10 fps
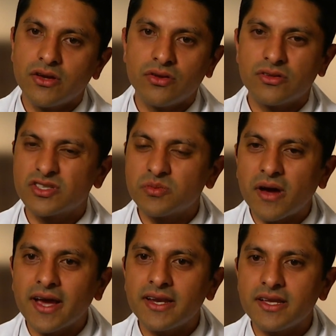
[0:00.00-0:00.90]
You know, the
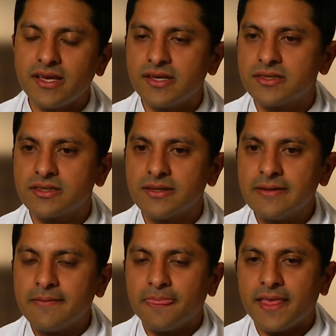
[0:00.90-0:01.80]
spine is
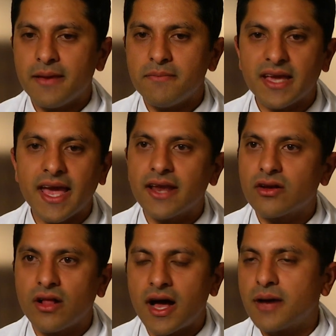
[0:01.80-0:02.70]
a
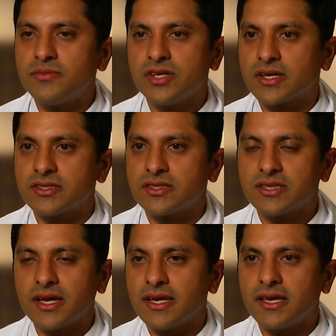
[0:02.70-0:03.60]
mechanical object,
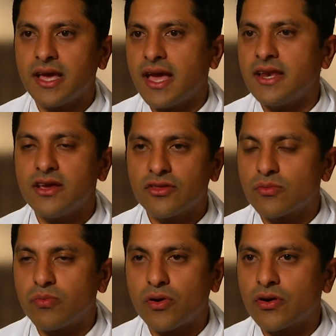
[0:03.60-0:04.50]
just like any
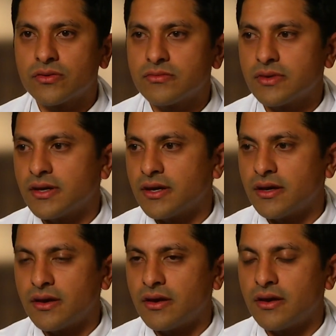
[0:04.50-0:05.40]
other part, uh,
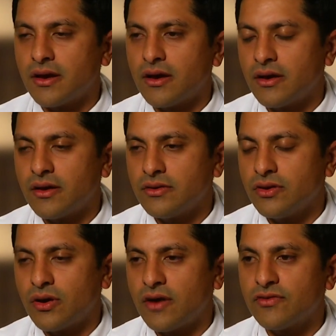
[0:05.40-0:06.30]
uh, uh,
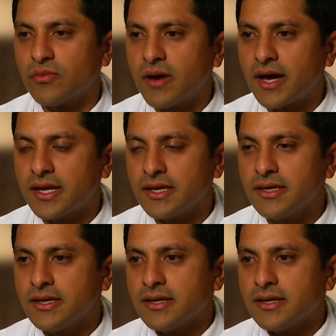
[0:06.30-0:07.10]
you know, of your body.